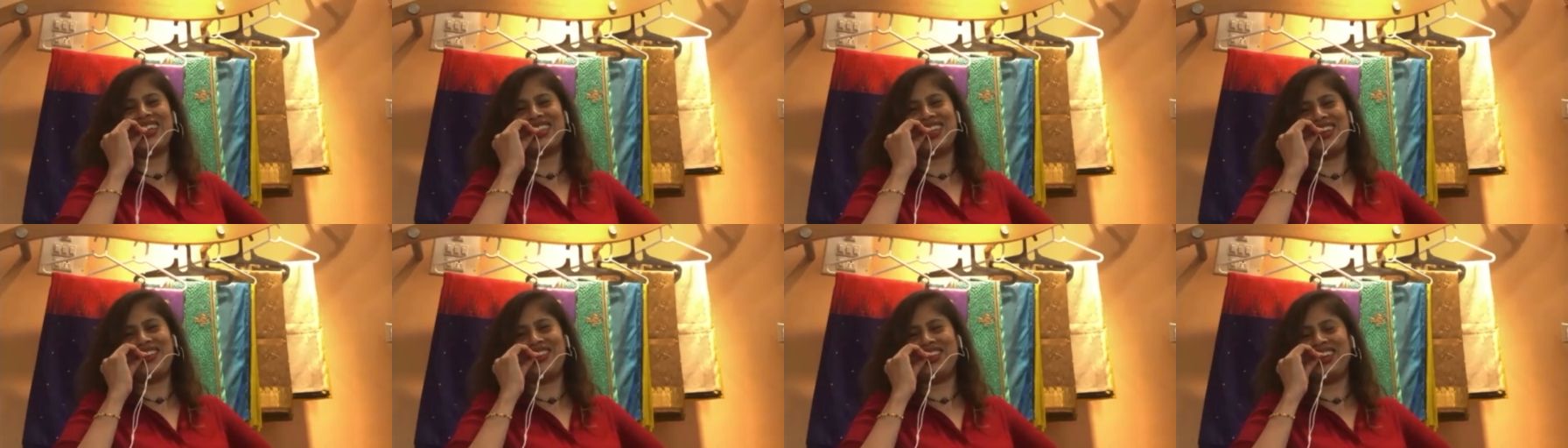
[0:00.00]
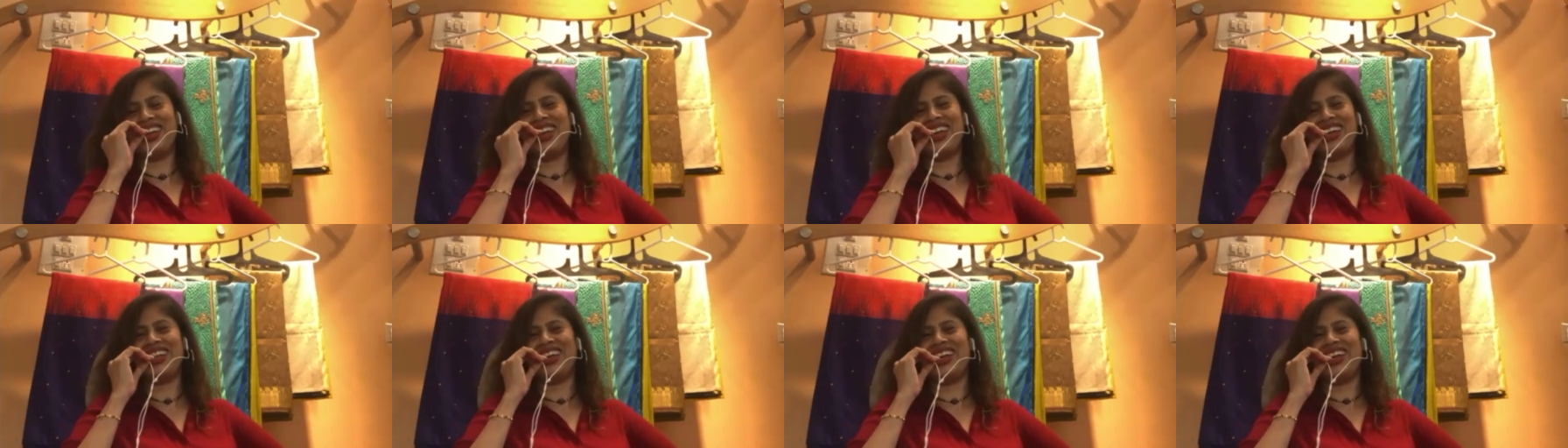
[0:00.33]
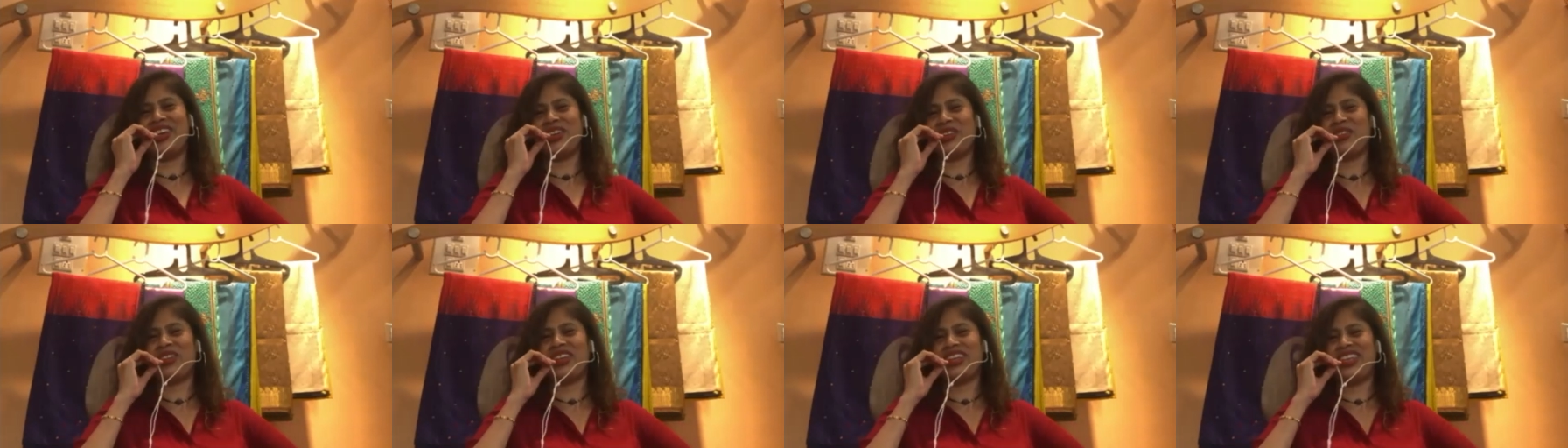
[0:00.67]
I feel at the end
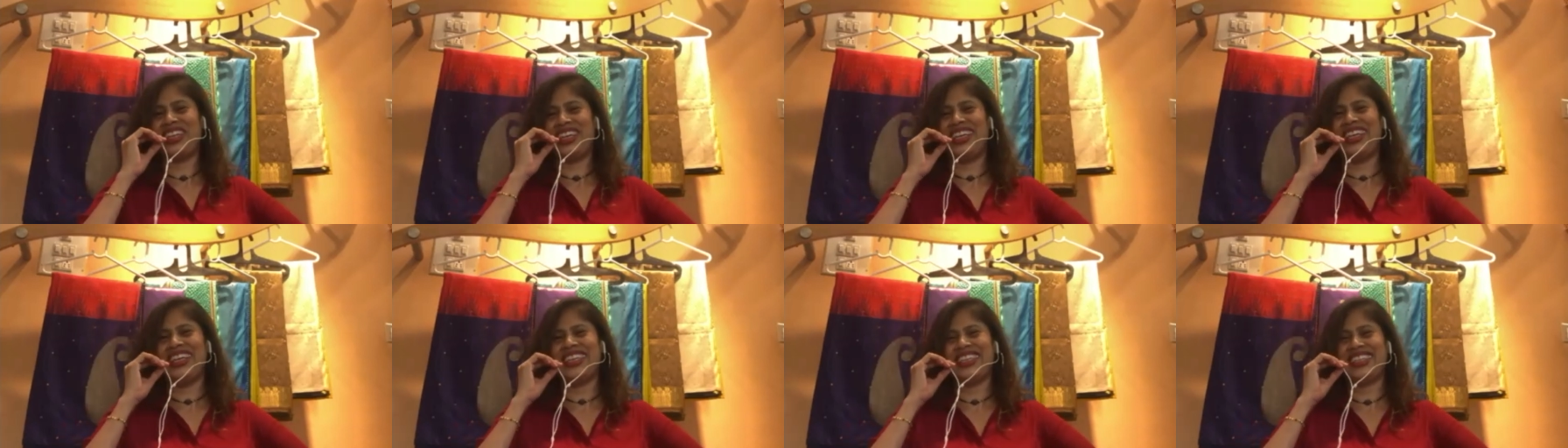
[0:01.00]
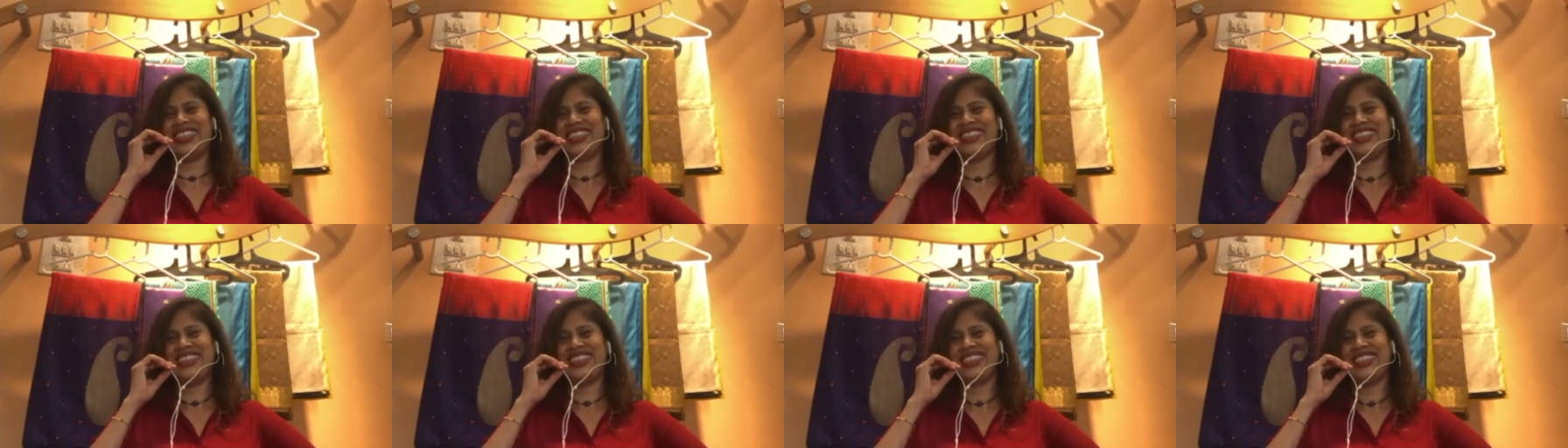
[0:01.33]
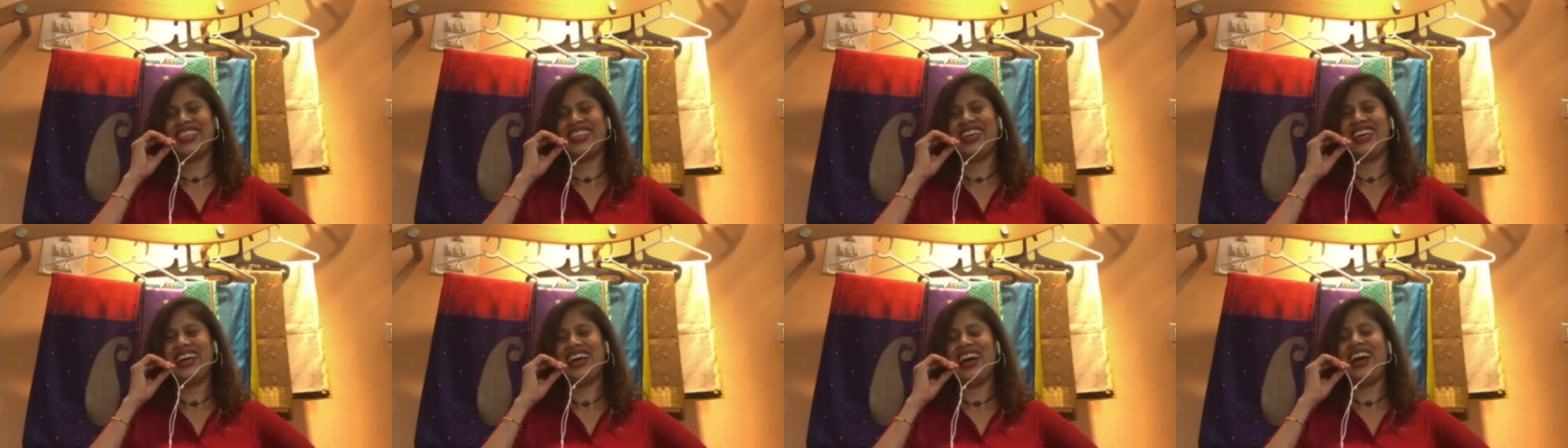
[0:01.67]
of the day,
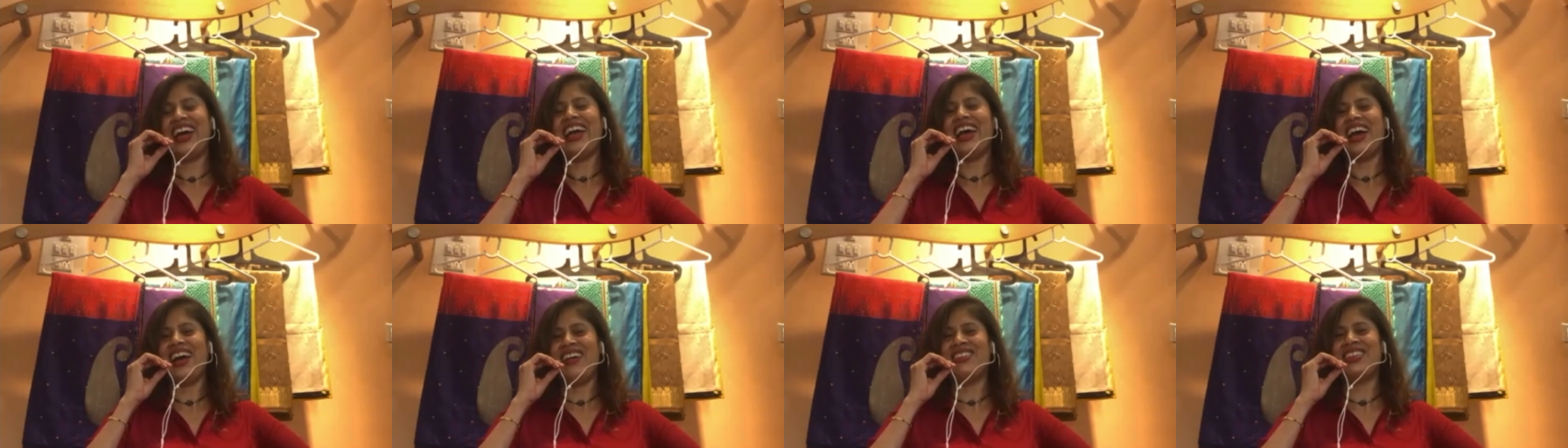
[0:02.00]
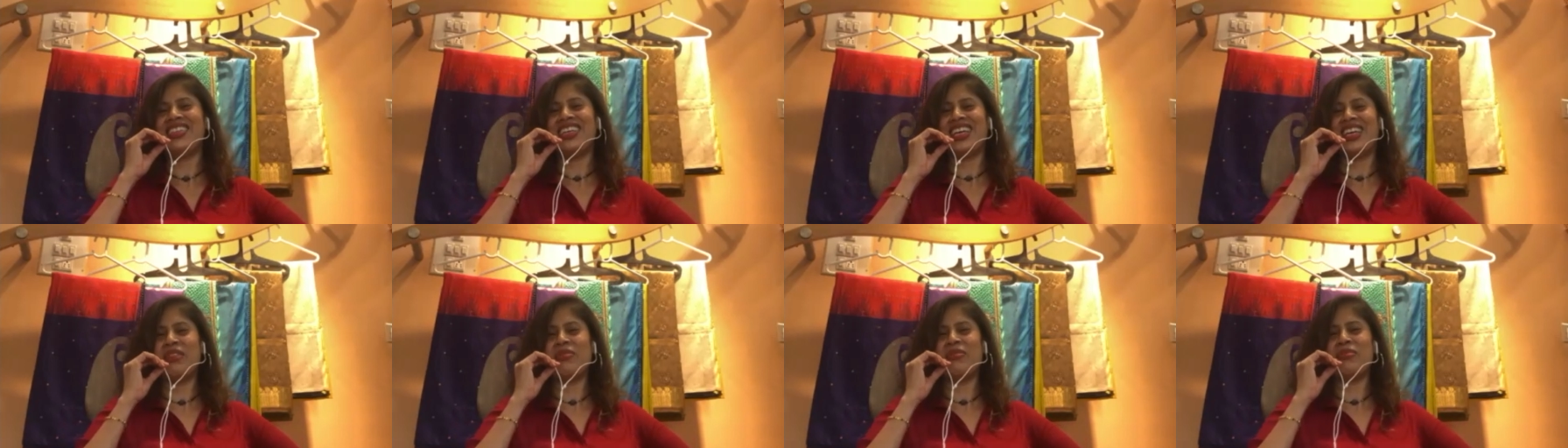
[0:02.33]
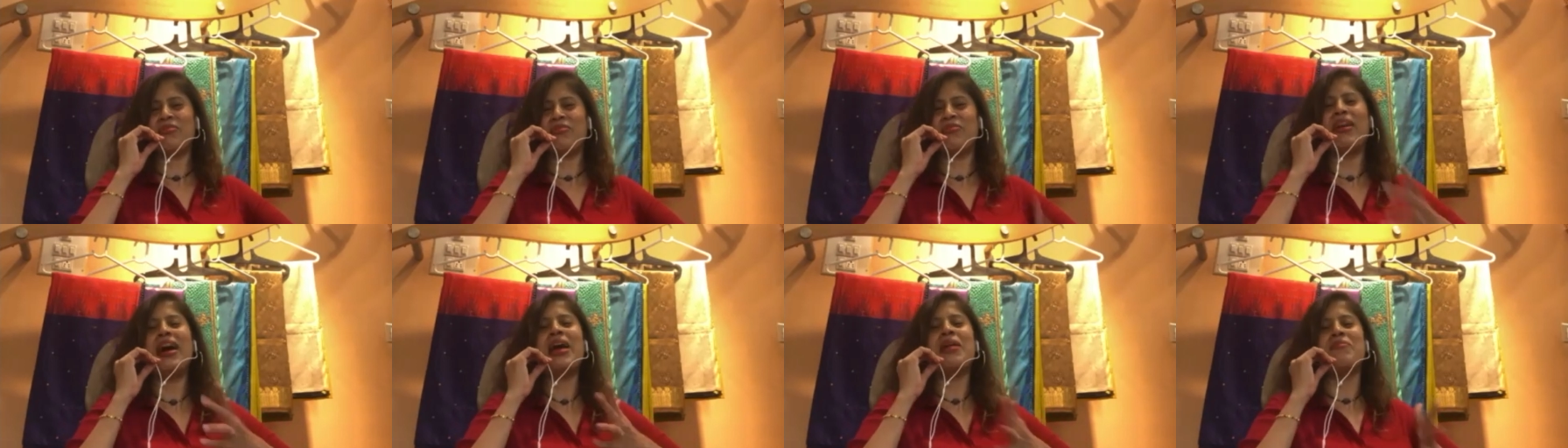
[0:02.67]
I have done
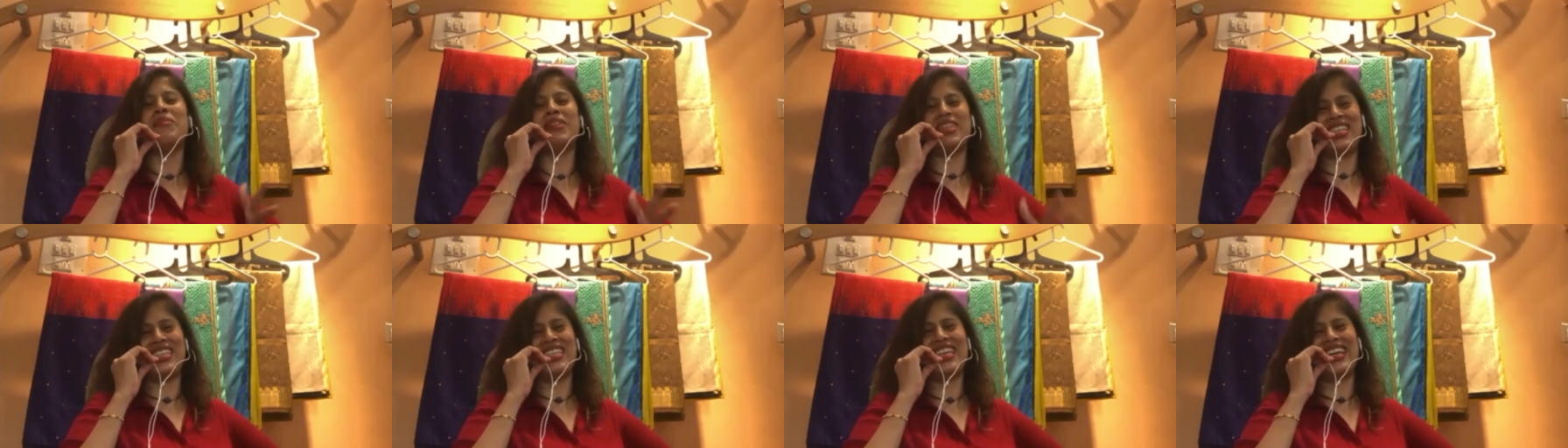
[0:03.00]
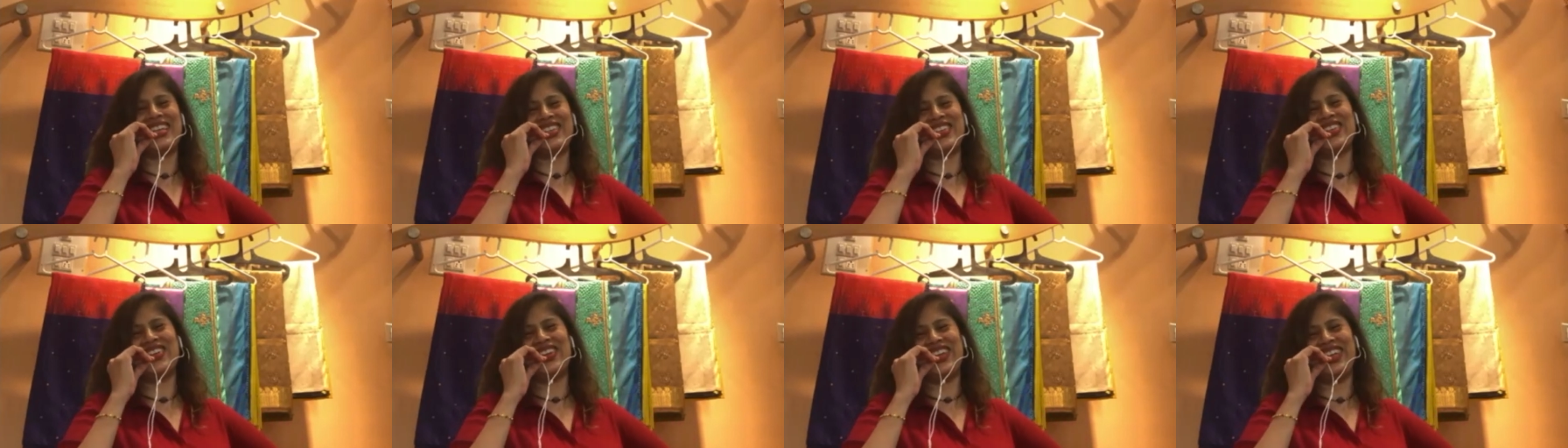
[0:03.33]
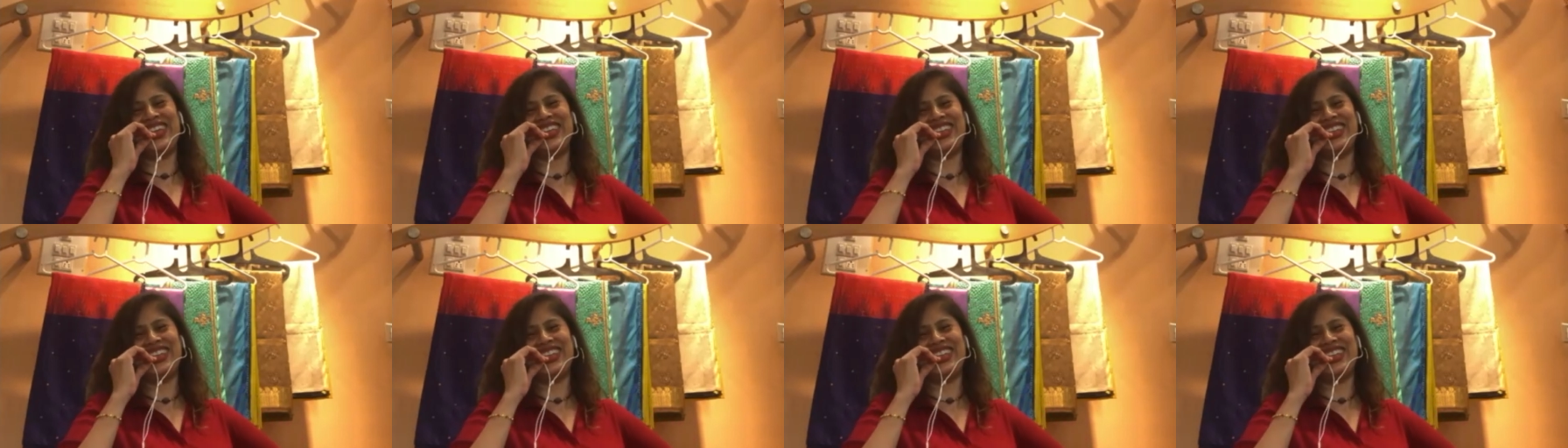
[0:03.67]
my bit actually.